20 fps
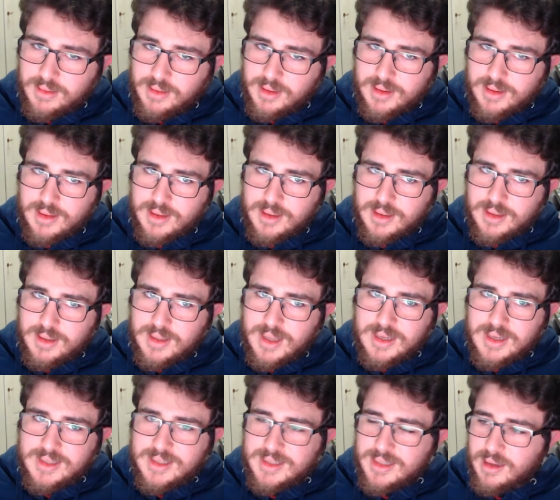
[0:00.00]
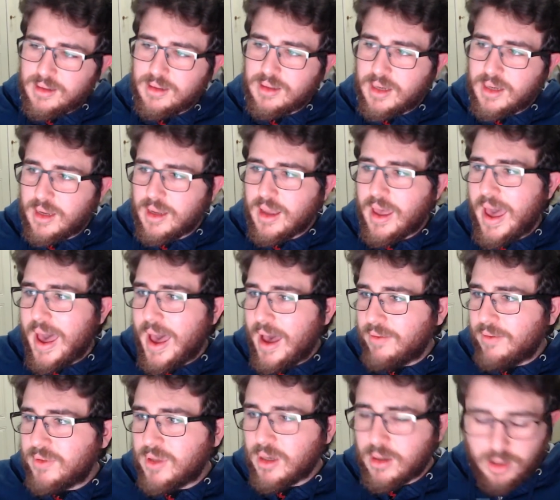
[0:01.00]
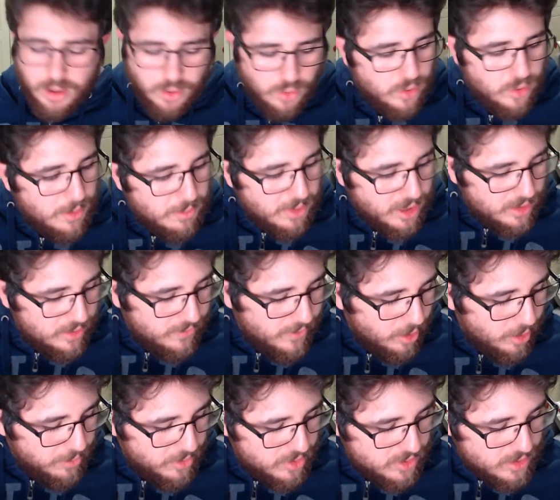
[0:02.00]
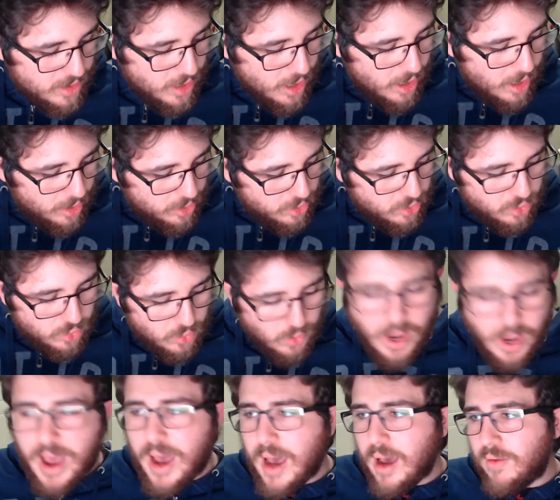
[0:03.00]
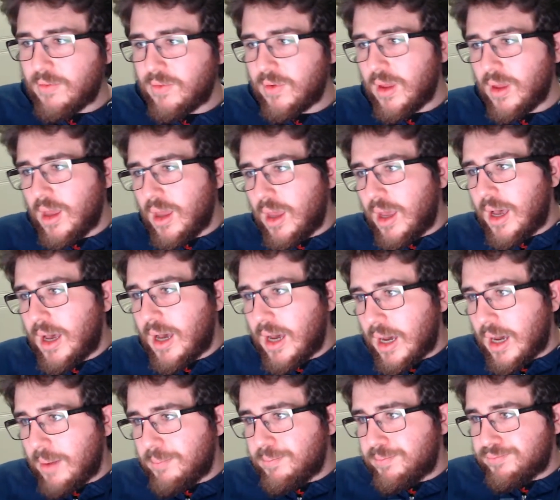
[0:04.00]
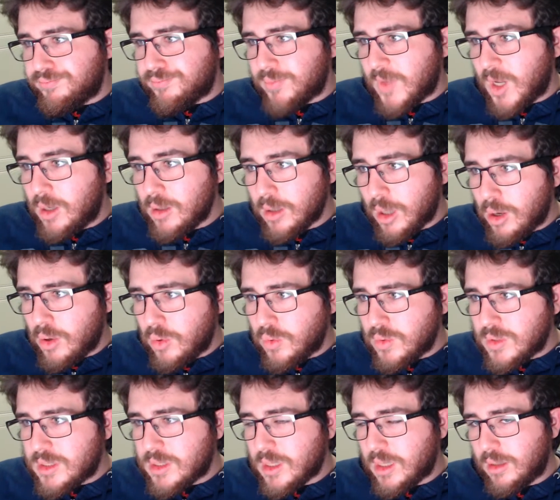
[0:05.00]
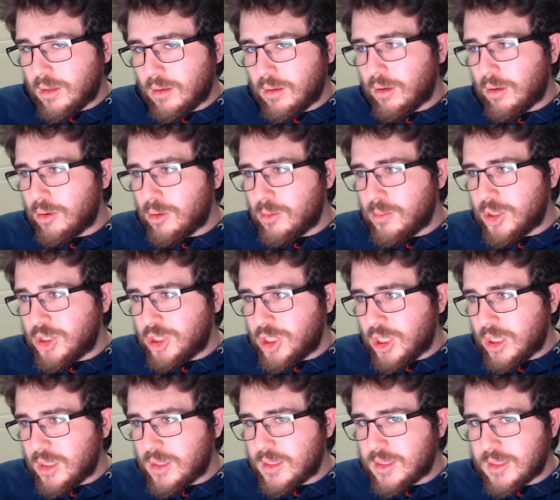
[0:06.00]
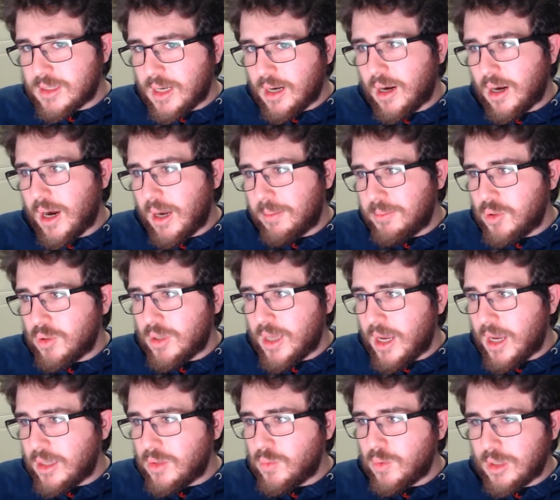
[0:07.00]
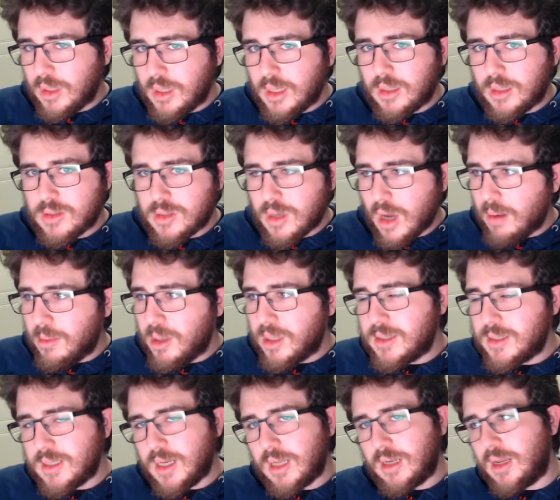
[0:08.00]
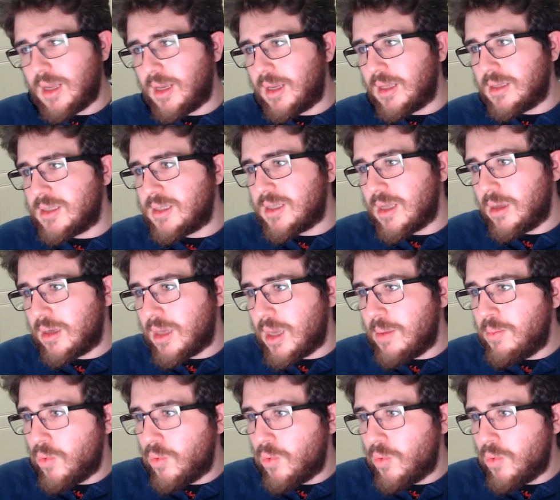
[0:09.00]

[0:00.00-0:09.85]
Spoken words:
They still have the code. I mean, developers do have clones in their local machines. They are up to date with the latest commits, and they can still keep